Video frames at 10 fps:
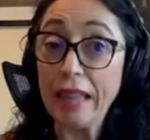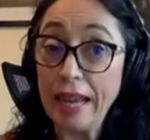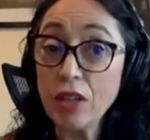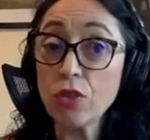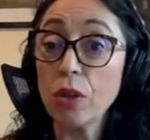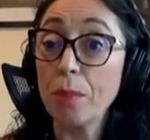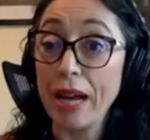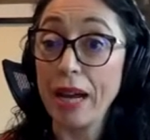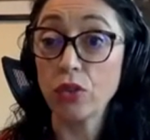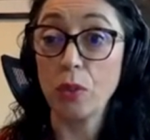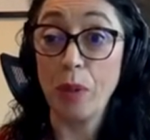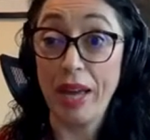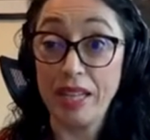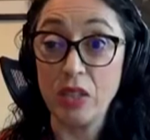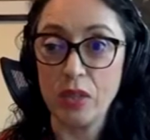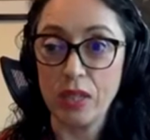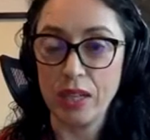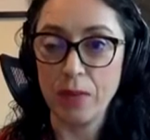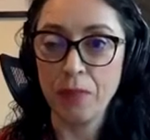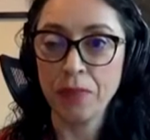dated to the, back to the
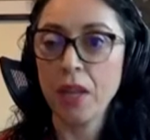Pleistocene.